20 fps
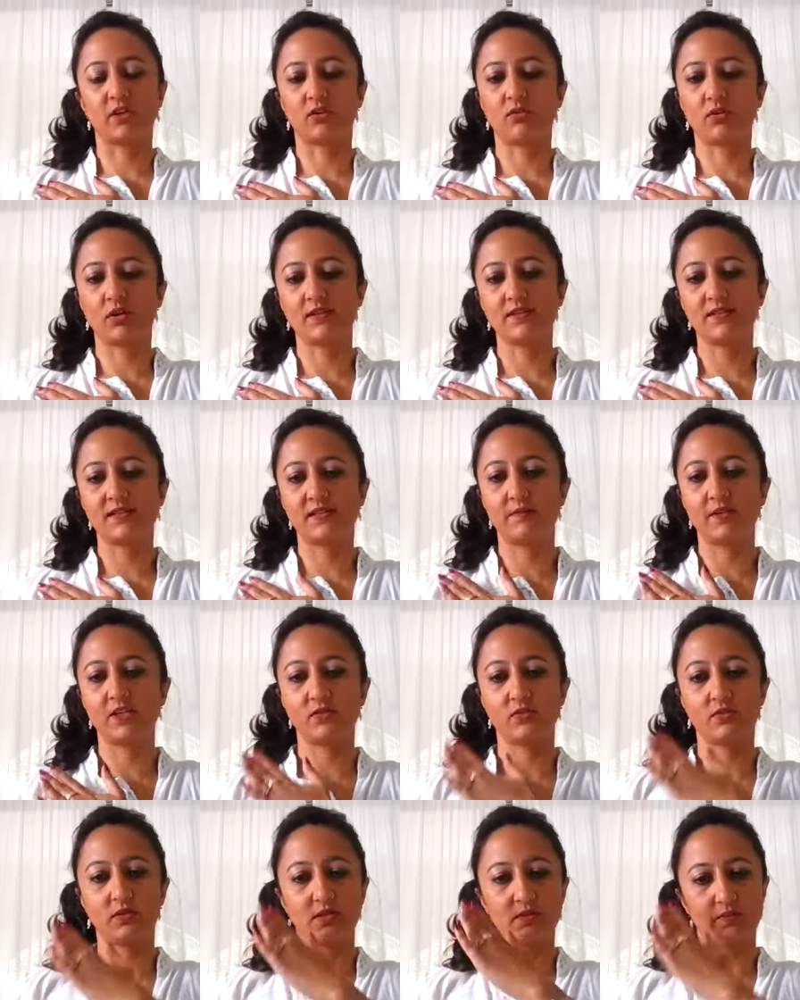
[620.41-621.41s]
You can't see me
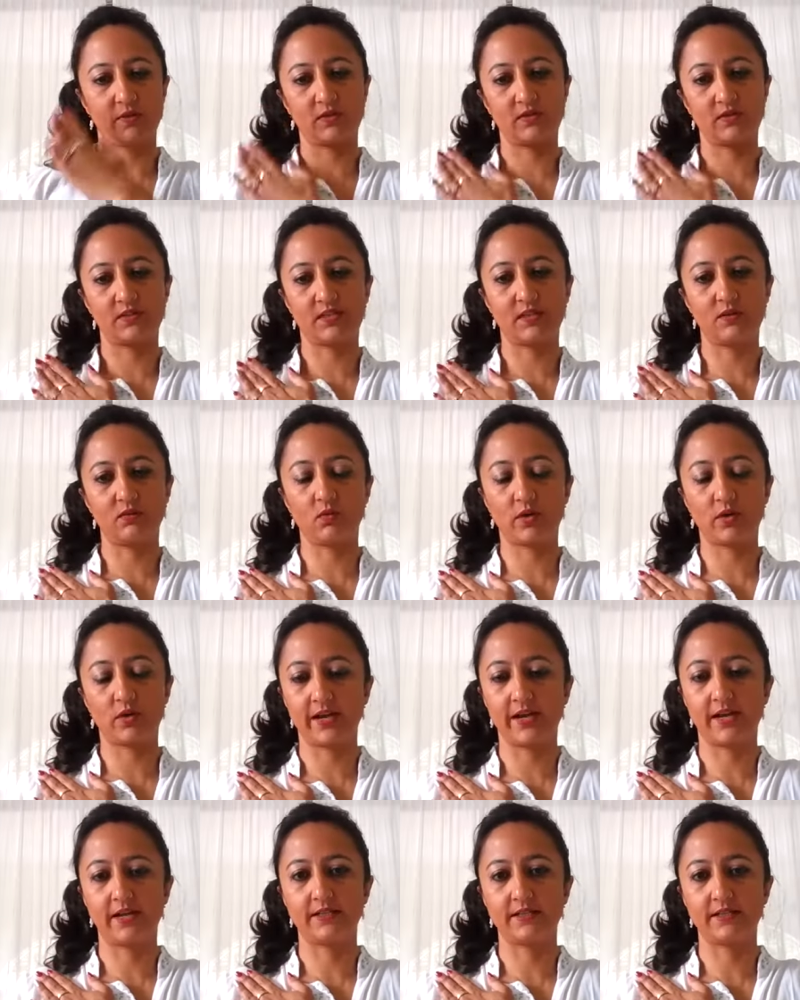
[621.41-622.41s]
do this, but you can see the one
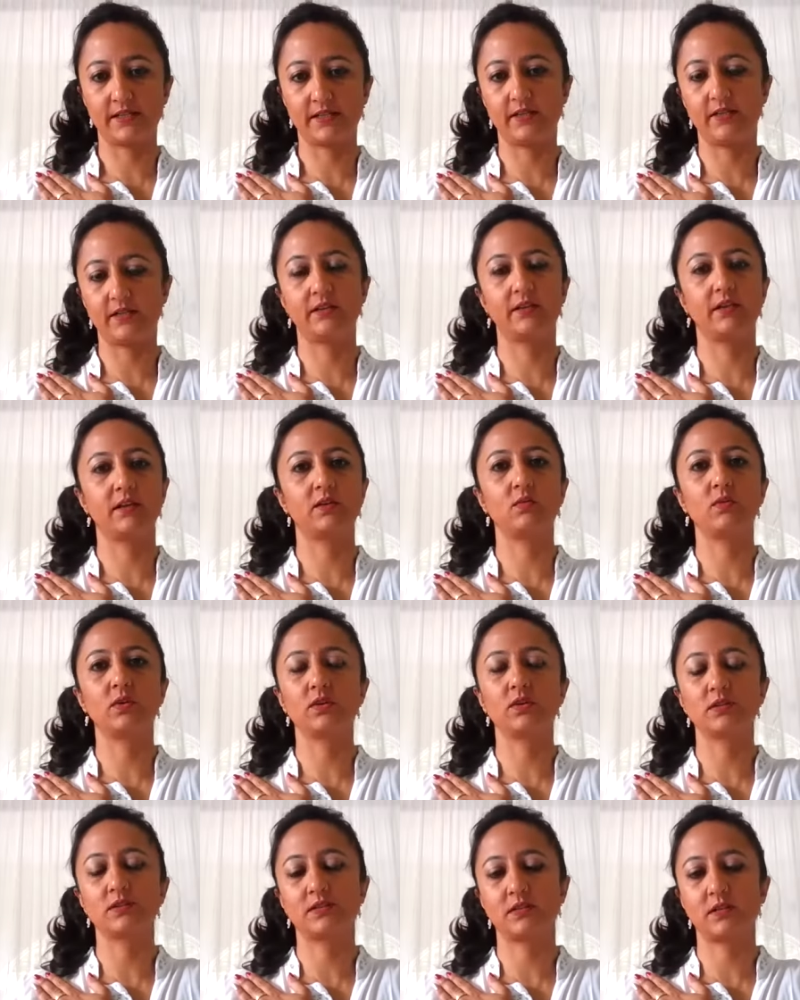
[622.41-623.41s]
hand here and the other one on
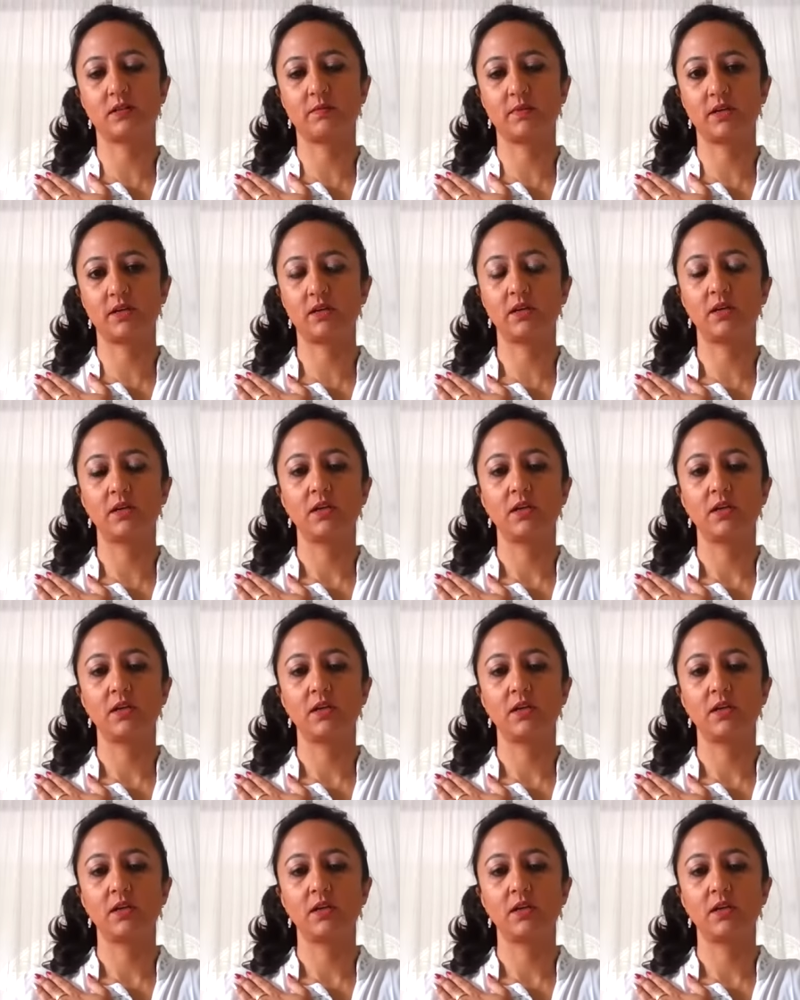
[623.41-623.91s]
the stomach.